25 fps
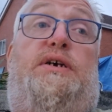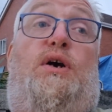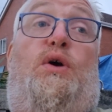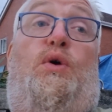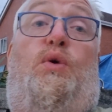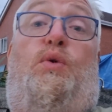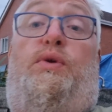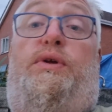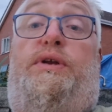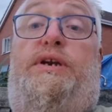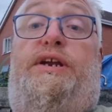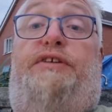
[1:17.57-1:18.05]

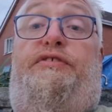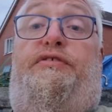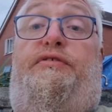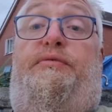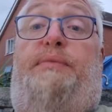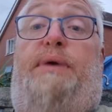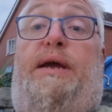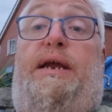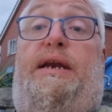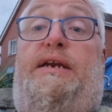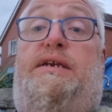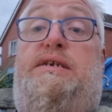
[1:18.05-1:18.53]
all the
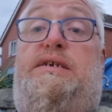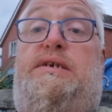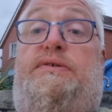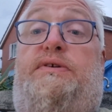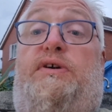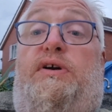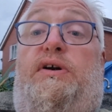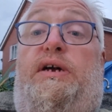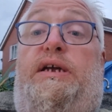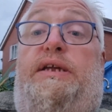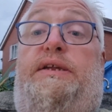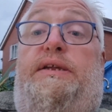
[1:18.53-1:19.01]
different medias I've
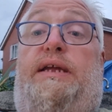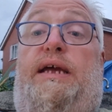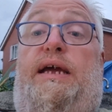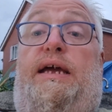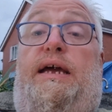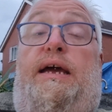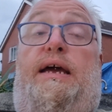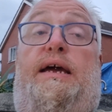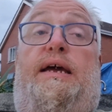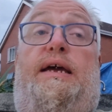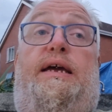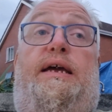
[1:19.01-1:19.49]
got in
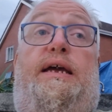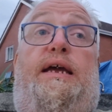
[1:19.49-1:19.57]
there,